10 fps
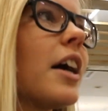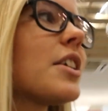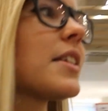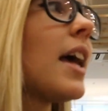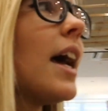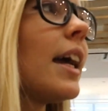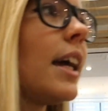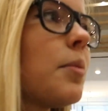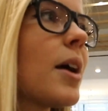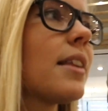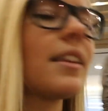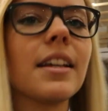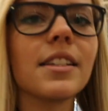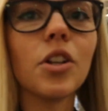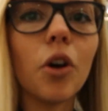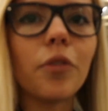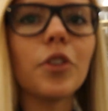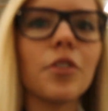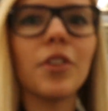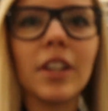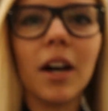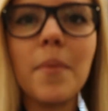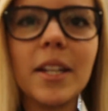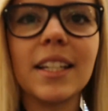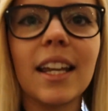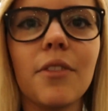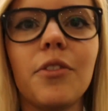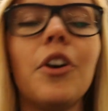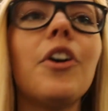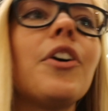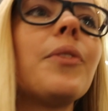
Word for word: I just keep getting things and not for the thing that I'm meant to get it for.